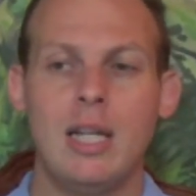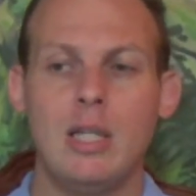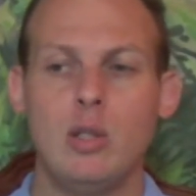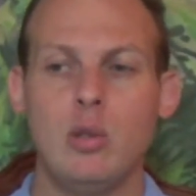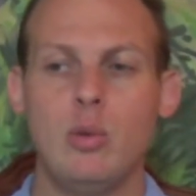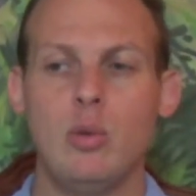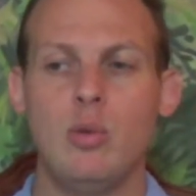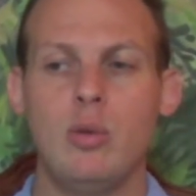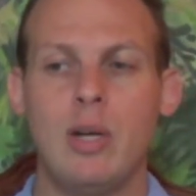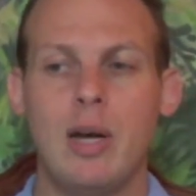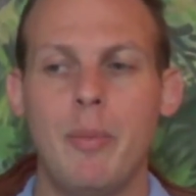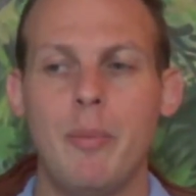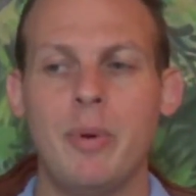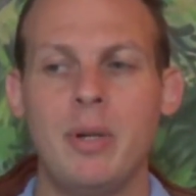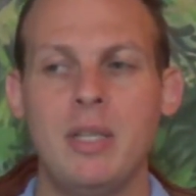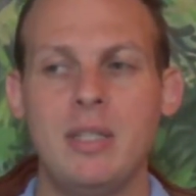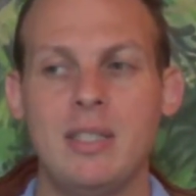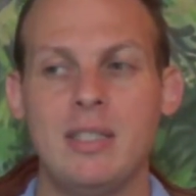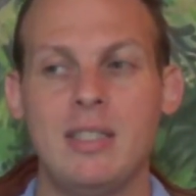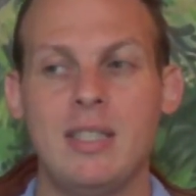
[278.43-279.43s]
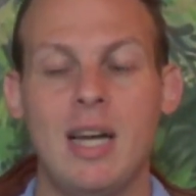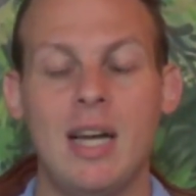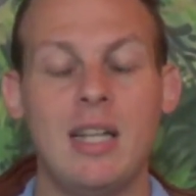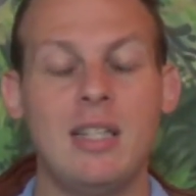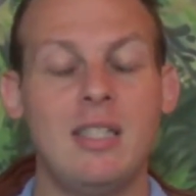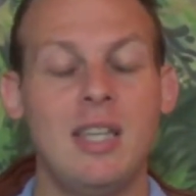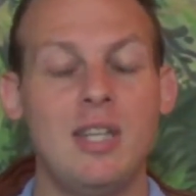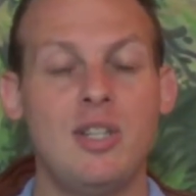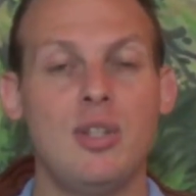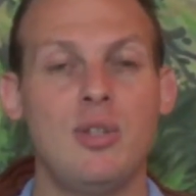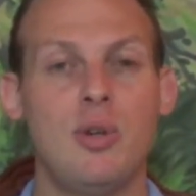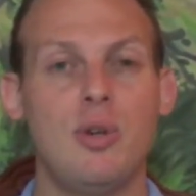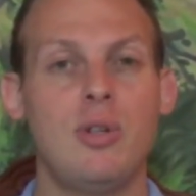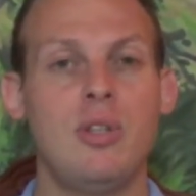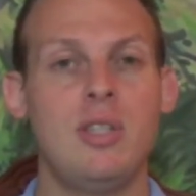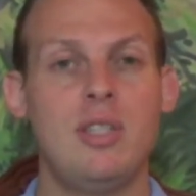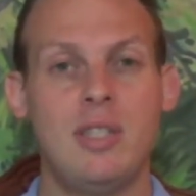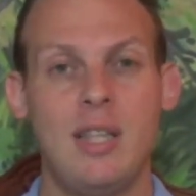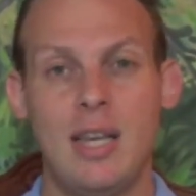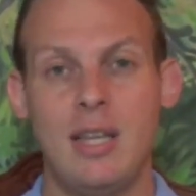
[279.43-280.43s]
to companies at such an
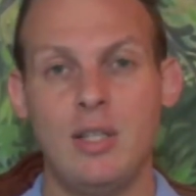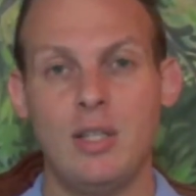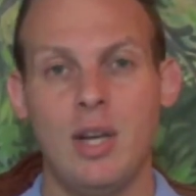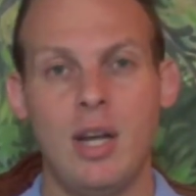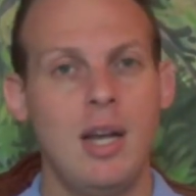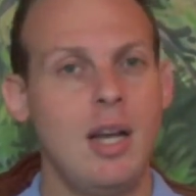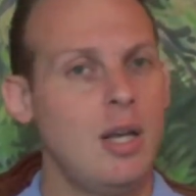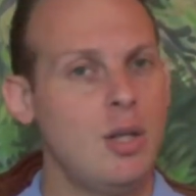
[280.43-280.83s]
early stage.